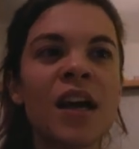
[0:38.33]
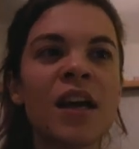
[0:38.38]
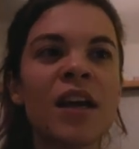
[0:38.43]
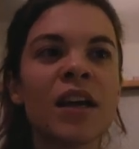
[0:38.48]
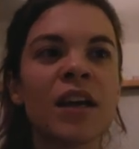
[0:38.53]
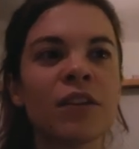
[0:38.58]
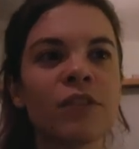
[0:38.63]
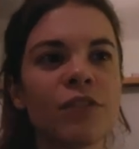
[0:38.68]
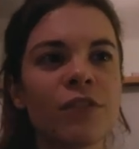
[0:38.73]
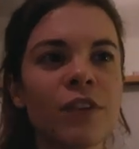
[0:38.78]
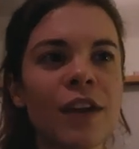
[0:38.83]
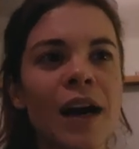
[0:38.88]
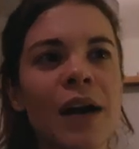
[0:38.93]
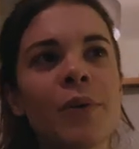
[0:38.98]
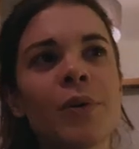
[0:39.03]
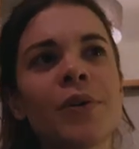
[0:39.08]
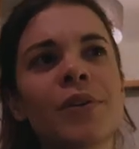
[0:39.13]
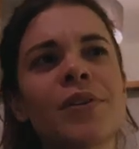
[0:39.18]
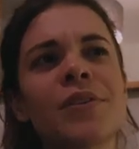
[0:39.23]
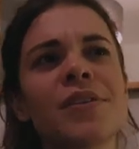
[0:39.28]
and
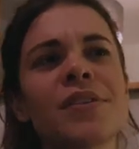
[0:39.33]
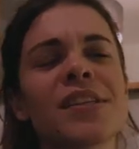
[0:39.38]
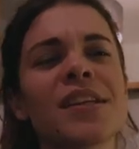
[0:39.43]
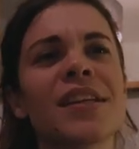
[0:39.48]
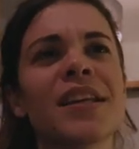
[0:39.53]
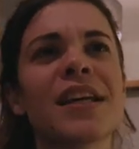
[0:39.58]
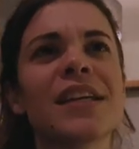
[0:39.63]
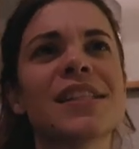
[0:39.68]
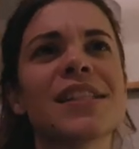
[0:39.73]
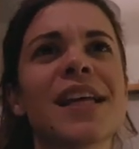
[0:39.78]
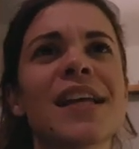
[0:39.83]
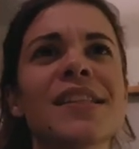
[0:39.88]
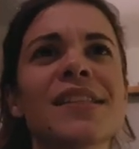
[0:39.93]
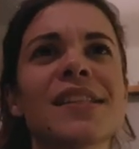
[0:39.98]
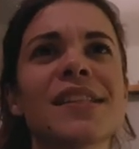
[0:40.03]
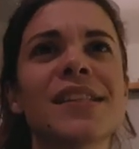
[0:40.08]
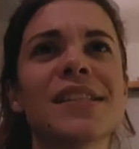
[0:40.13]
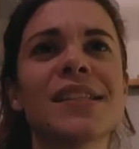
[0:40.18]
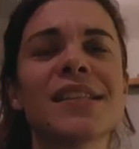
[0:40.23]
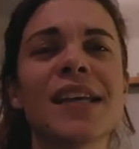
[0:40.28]
flowers and
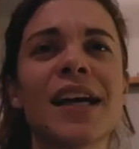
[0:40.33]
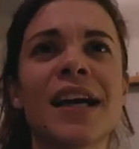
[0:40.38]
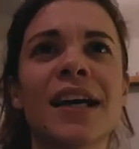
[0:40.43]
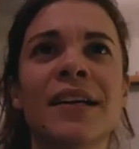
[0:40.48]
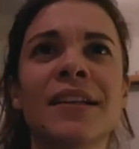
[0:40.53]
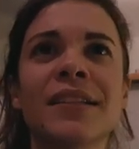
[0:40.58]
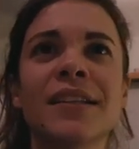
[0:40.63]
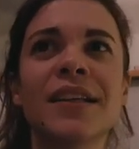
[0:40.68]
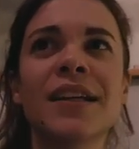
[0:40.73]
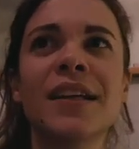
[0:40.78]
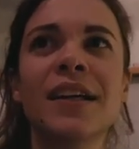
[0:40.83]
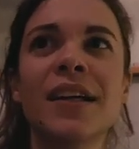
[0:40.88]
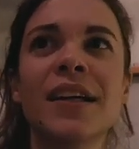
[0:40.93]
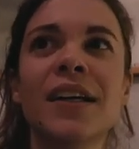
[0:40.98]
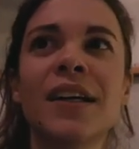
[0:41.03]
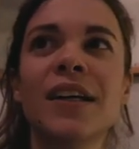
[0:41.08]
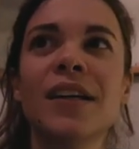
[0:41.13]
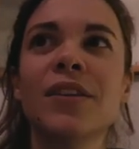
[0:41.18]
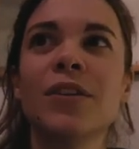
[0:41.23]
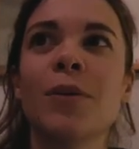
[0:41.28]
essences and
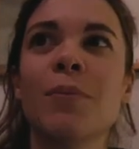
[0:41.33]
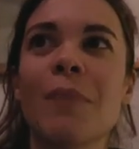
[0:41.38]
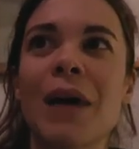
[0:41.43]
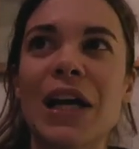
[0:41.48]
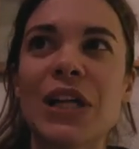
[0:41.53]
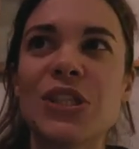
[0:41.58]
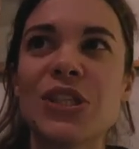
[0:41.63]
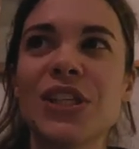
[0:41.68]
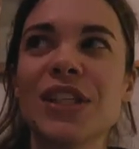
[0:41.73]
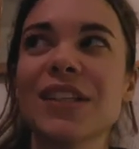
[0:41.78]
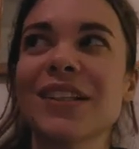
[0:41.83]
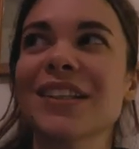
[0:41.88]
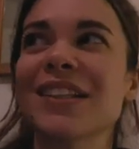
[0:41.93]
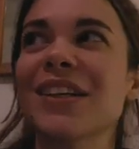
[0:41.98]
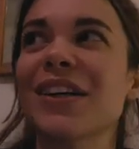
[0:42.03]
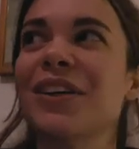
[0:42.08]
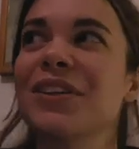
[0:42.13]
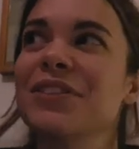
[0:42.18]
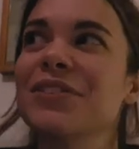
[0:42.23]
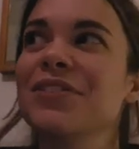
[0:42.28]
the magic
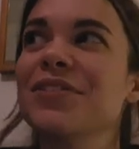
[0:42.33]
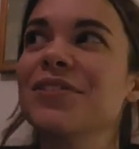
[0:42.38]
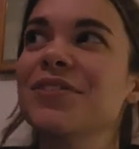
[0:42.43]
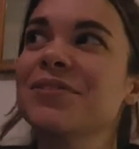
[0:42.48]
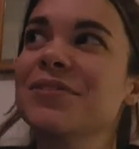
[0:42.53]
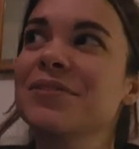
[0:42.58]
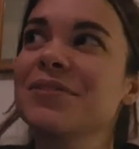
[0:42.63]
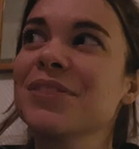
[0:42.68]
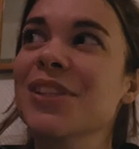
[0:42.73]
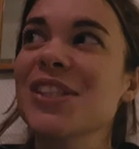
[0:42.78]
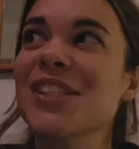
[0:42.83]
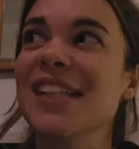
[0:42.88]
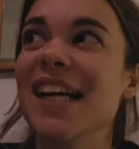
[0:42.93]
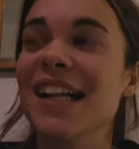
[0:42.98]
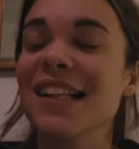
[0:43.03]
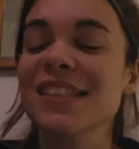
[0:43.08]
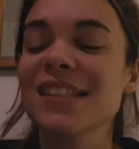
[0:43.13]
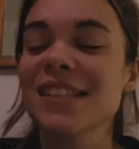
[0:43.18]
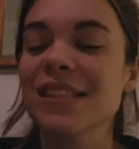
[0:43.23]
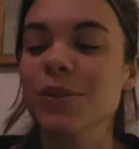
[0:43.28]
of the
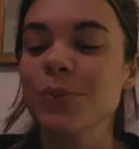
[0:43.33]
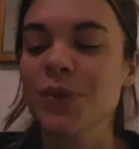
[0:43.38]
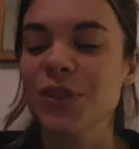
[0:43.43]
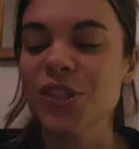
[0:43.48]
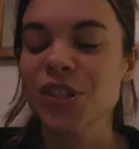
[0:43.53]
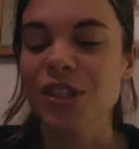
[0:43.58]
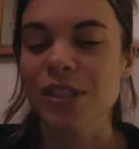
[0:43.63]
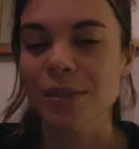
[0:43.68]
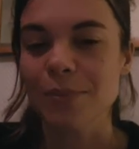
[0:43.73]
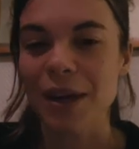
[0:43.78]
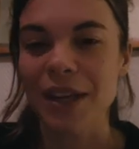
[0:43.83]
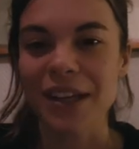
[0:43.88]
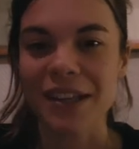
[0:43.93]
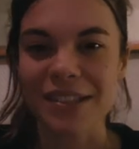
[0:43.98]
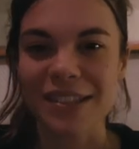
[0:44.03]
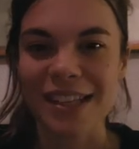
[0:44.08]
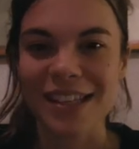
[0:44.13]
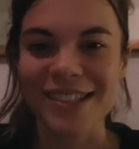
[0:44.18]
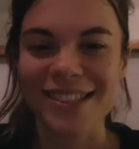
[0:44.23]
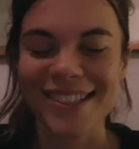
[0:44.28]
Celts, which is my
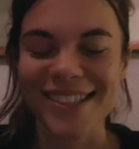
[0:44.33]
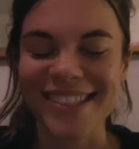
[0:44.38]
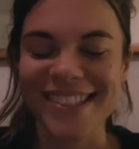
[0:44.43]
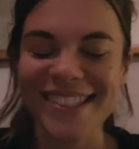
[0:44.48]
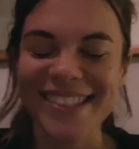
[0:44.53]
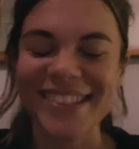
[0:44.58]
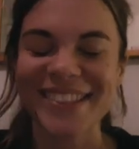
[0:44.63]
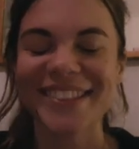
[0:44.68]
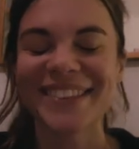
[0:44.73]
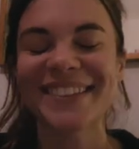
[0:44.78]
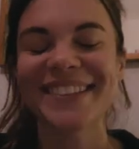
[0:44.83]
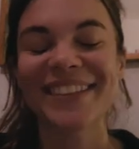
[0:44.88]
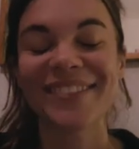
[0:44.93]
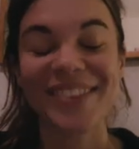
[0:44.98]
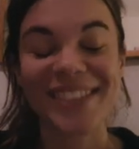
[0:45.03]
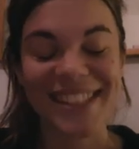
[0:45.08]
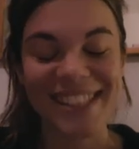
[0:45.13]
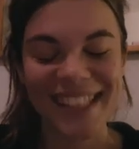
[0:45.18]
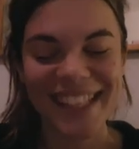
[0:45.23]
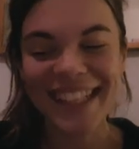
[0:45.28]
ancestors. So I'm
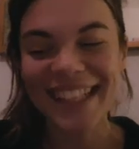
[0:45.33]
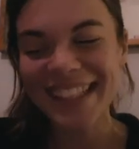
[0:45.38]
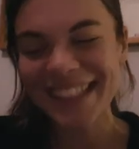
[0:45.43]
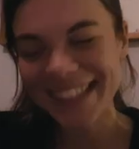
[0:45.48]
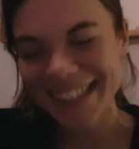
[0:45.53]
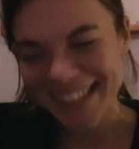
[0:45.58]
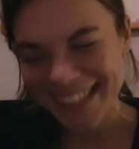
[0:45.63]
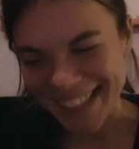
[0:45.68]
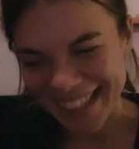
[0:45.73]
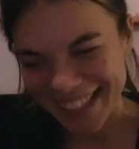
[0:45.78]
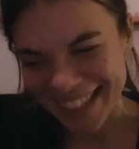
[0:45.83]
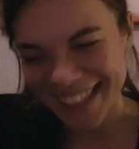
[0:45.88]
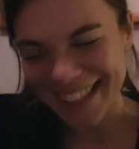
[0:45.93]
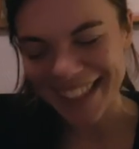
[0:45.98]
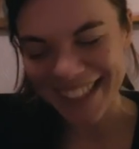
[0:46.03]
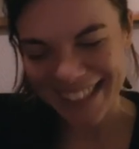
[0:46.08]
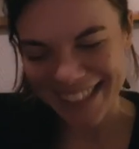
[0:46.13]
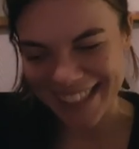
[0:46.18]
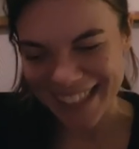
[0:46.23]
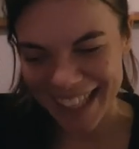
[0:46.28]
excited, excited,
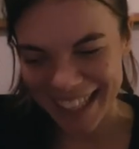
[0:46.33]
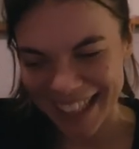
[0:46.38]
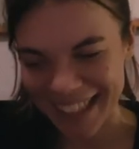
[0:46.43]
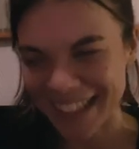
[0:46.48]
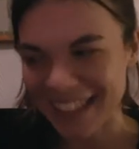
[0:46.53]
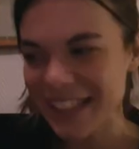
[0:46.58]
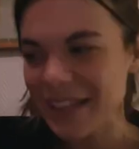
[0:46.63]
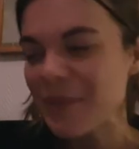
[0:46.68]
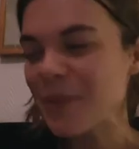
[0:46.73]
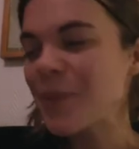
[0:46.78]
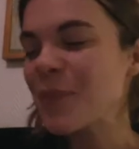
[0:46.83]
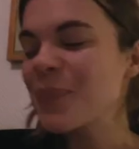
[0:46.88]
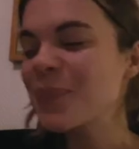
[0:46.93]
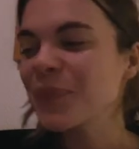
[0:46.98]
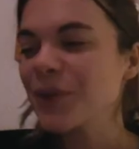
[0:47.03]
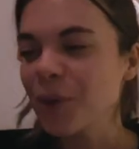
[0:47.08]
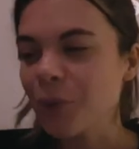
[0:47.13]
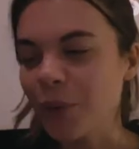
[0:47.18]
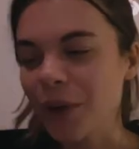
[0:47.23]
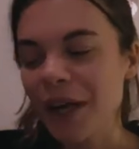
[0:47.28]
excited.
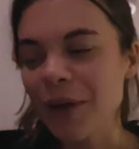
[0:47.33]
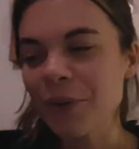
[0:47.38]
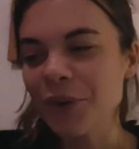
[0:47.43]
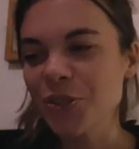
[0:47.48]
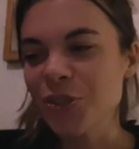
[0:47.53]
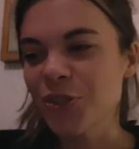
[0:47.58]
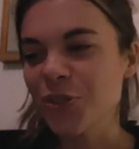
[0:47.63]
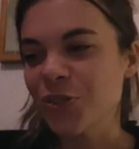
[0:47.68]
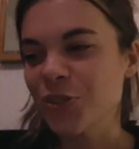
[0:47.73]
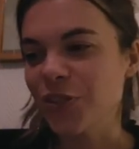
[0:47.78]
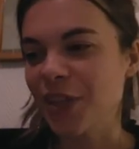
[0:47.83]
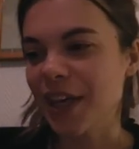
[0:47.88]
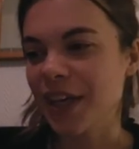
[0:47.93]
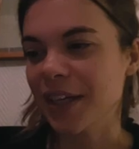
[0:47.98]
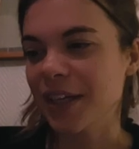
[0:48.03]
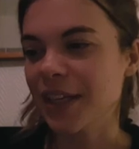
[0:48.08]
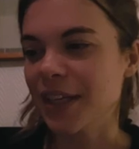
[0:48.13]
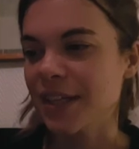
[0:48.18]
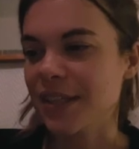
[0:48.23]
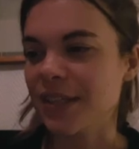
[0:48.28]
What I want to do
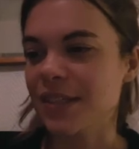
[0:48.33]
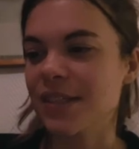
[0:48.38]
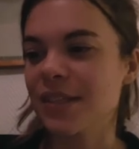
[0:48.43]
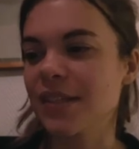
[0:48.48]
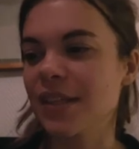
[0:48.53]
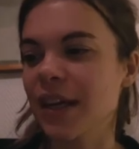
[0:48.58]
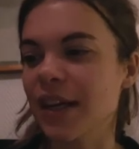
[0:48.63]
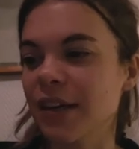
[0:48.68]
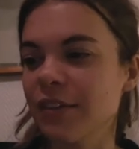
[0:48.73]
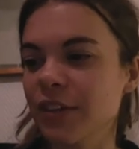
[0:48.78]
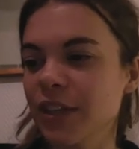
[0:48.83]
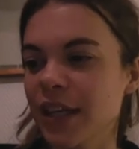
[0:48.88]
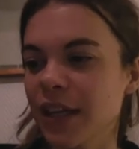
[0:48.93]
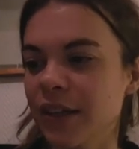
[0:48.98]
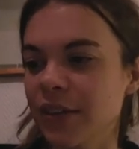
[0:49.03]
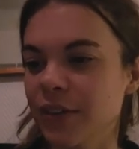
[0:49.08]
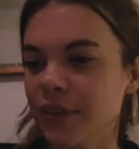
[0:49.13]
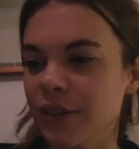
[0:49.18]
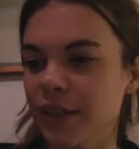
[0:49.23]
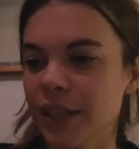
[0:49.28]
today is I have a
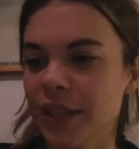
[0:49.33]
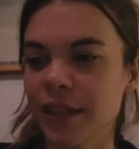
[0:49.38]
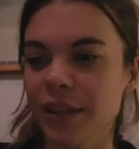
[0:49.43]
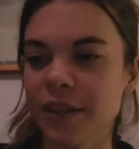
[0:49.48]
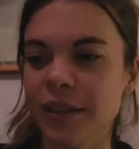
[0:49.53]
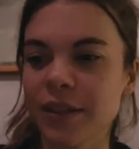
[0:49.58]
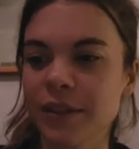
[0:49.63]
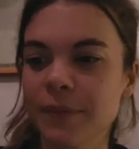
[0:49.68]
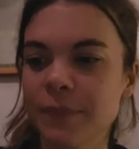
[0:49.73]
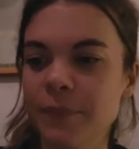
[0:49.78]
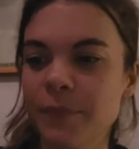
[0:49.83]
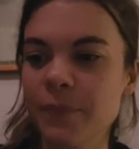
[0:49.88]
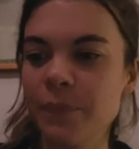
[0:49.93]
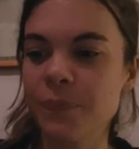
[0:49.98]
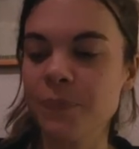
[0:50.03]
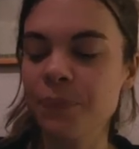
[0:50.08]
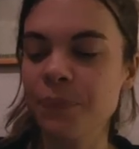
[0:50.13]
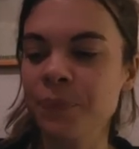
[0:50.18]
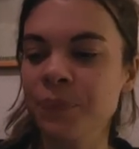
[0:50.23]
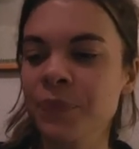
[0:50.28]
candle here,
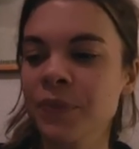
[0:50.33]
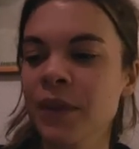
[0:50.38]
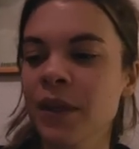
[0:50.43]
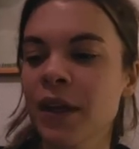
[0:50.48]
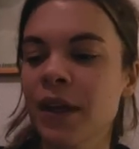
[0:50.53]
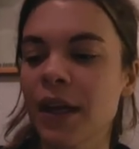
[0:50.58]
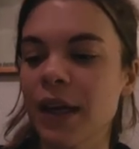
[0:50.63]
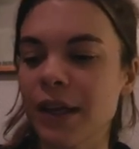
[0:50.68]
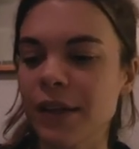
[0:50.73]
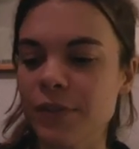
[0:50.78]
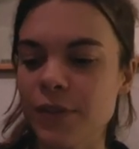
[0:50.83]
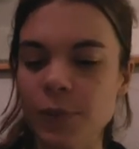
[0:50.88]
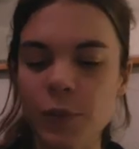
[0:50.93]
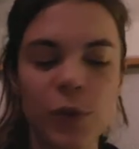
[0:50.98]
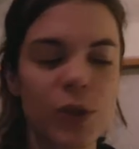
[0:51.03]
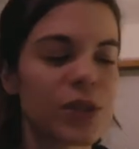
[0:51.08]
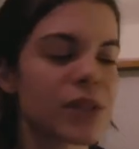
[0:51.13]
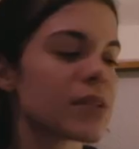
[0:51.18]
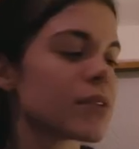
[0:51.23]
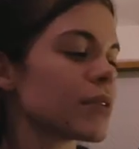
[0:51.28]
I have some
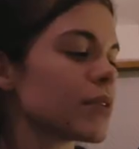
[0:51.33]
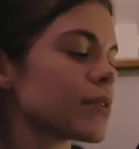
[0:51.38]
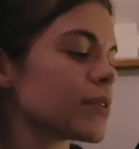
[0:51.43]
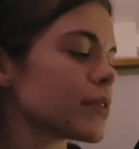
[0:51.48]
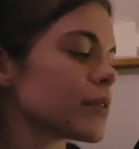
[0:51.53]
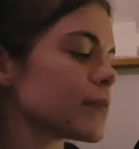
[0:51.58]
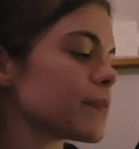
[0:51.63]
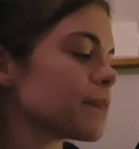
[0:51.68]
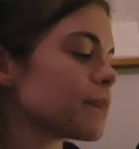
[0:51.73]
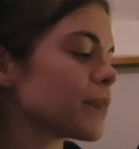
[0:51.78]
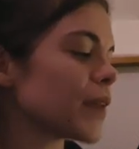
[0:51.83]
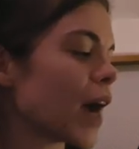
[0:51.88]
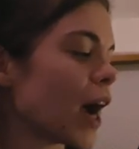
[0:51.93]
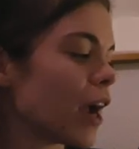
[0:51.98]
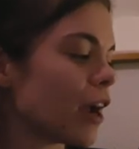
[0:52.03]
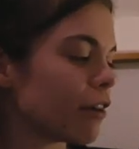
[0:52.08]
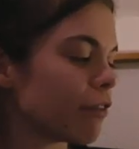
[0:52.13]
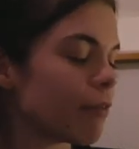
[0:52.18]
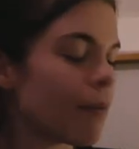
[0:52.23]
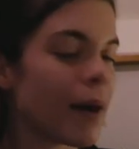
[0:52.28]
crystals, I
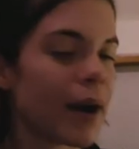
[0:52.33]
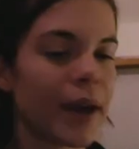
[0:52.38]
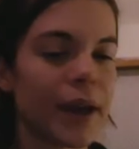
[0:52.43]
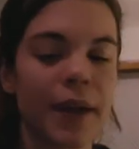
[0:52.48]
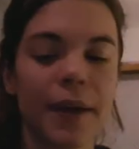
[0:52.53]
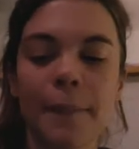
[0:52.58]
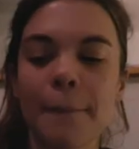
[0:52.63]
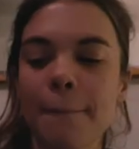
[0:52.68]
have my